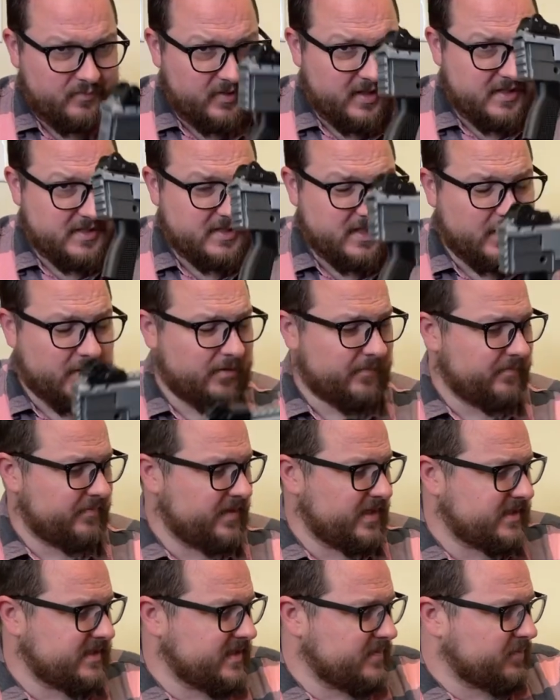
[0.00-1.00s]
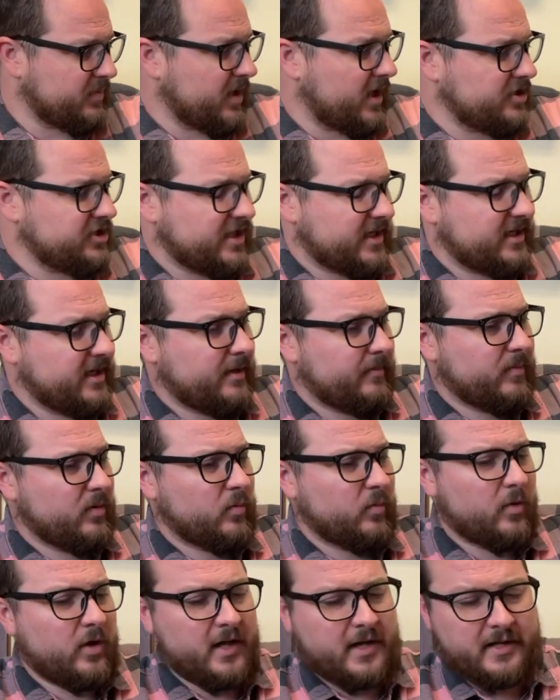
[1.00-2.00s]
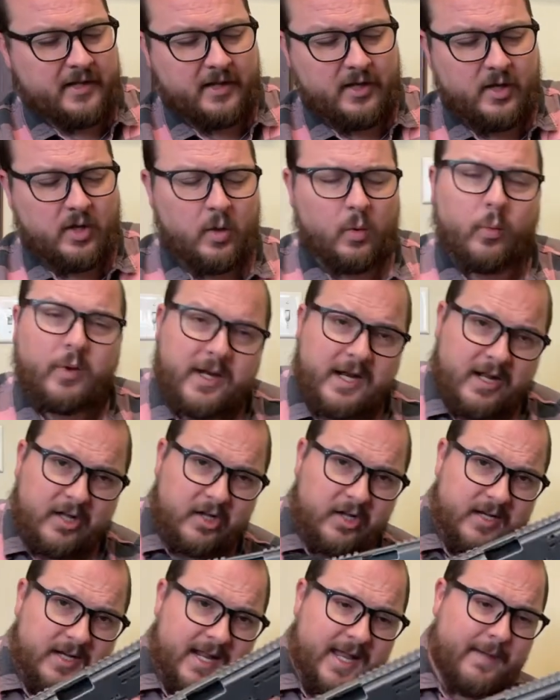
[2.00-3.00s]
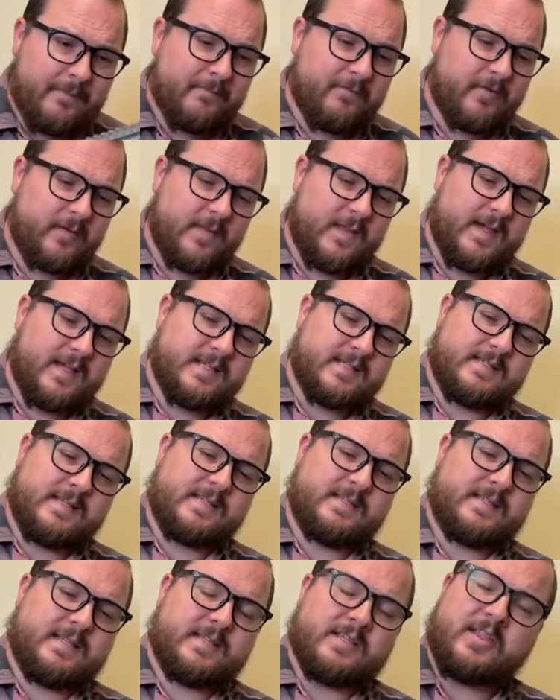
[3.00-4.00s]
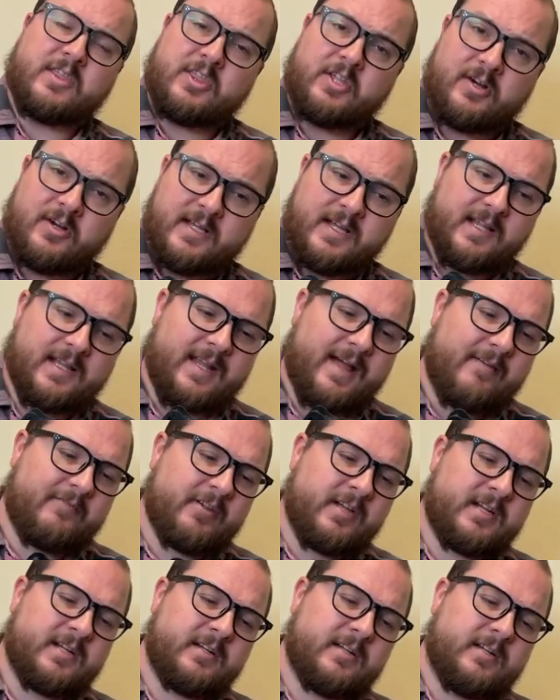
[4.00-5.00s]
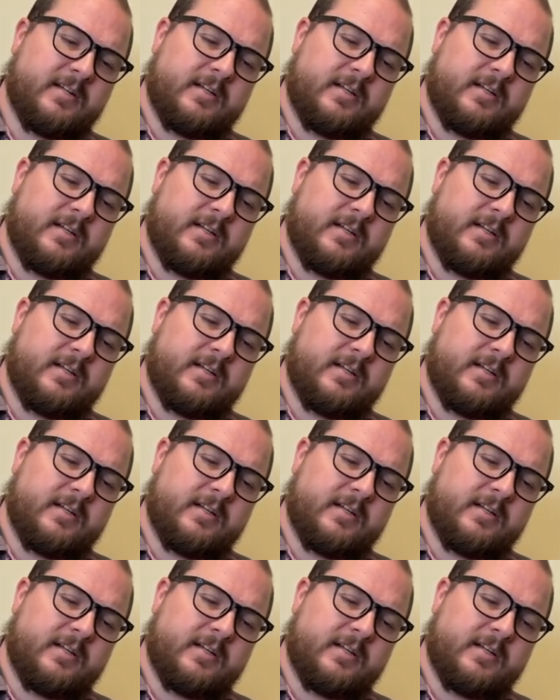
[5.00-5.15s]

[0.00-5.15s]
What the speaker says: So this is project number one. We need a good name for this. It's a 3011.